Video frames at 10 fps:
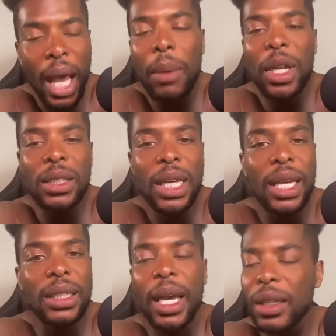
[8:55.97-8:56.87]
How many
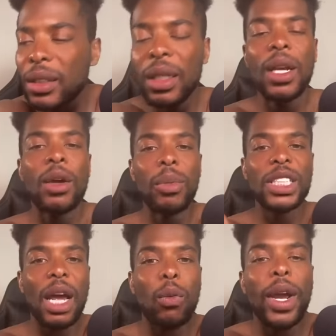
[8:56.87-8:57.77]
times I have to...
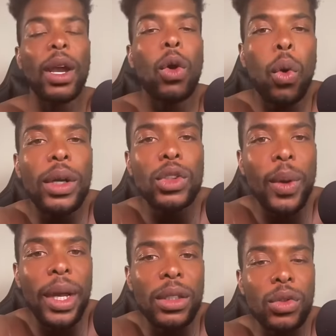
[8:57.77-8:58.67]
Bitch, I read court
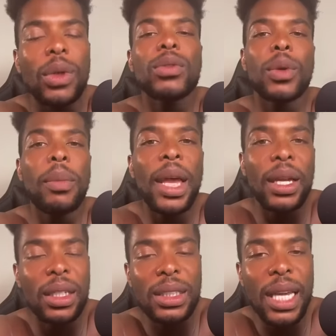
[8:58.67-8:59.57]
transcripts with
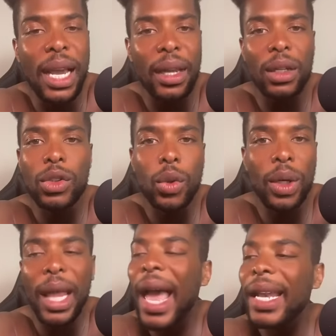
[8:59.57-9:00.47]
Megan Thee Stallion and
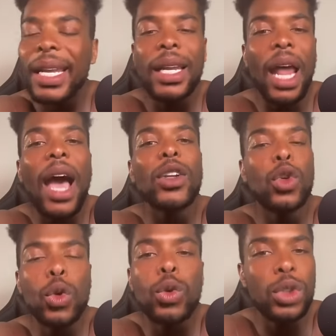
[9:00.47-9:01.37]
Tory. I did.
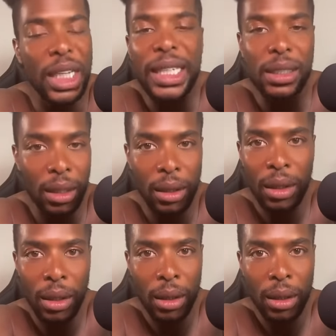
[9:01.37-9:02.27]
I do's this.
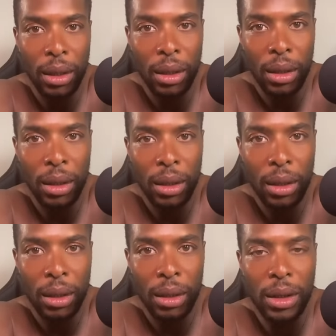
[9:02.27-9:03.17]

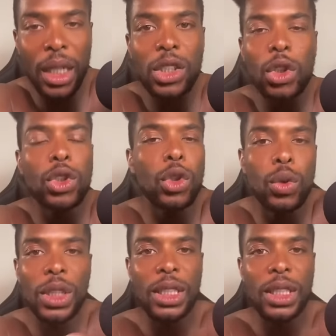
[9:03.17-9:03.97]
Just because you